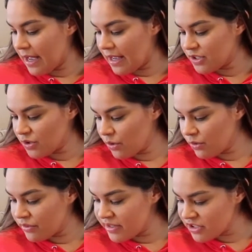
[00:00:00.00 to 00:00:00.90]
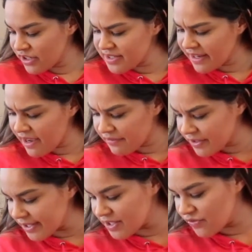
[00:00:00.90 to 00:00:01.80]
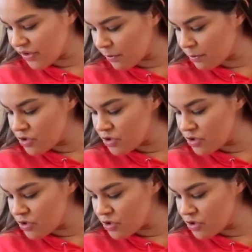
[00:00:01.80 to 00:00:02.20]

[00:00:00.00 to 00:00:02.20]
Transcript: So this car seat cover is from